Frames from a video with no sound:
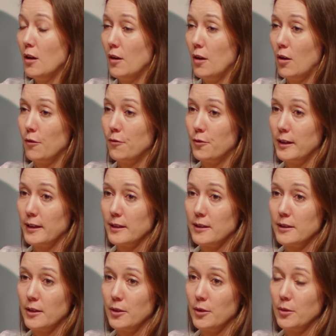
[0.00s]
offerings?
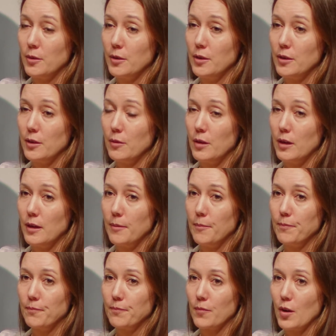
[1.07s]
So, you
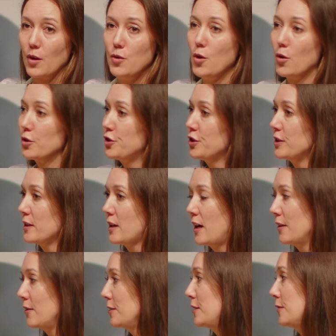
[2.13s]
know, not just
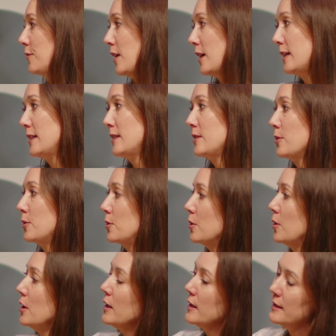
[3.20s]
either a device or
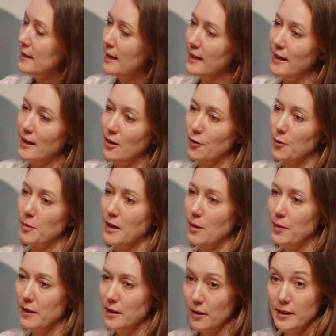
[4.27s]
telehealth, but can
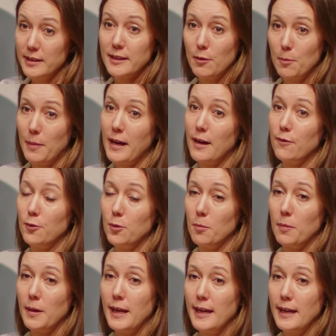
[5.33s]
we, you know, is there a platform
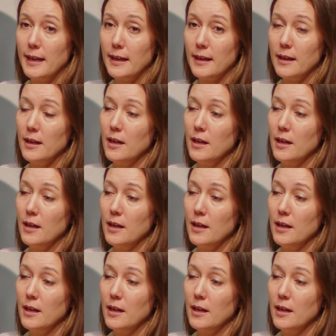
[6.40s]
play here?